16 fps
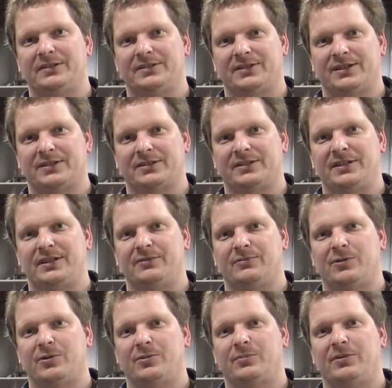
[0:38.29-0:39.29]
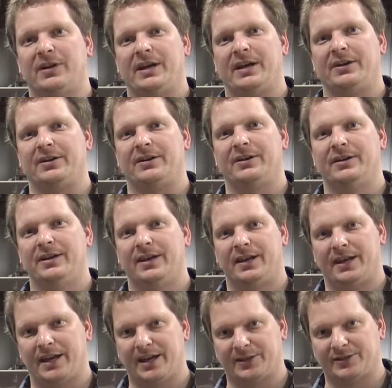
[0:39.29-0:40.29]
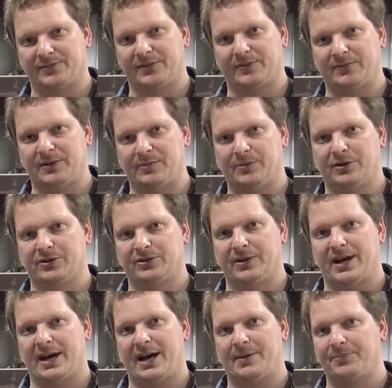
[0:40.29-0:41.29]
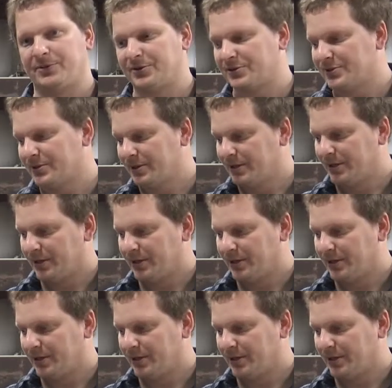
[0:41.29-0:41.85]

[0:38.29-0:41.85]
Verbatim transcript: 16 row planter, has 50 bushel hoppers.